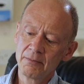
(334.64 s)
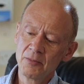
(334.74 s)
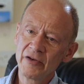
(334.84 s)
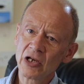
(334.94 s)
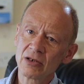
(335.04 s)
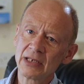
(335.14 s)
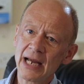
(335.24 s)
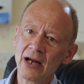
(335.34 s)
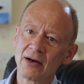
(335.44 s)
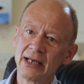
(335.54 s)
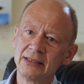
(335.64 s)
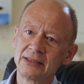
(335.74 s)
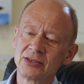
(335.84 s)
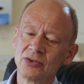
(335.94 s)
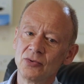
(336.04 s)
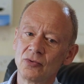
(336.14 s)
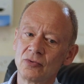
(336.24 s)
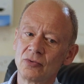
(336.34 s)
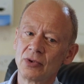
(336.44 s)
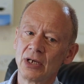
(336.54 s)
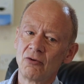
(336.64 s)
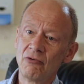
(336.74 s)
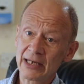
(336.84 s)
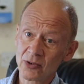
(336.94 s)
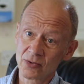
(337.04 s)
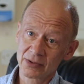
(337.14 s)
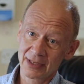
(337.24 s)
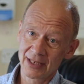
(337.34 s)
Moving on now into record